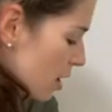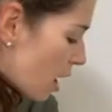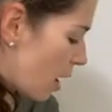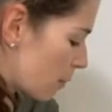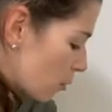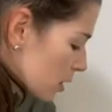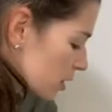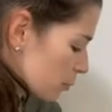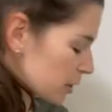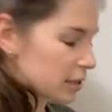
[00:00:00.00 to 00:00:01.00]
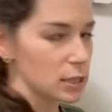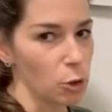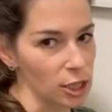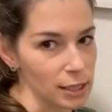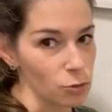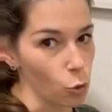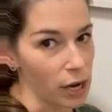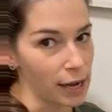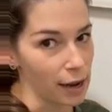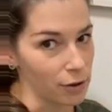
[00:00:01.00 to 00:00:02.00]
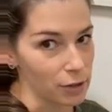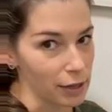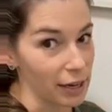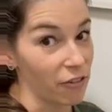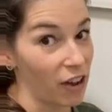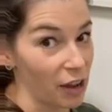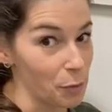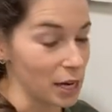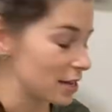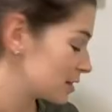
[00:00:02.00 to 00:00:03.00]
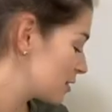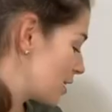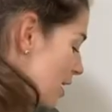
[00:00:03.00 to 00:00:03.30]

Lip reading: But we're going to bring this process way down to like 5 minutes.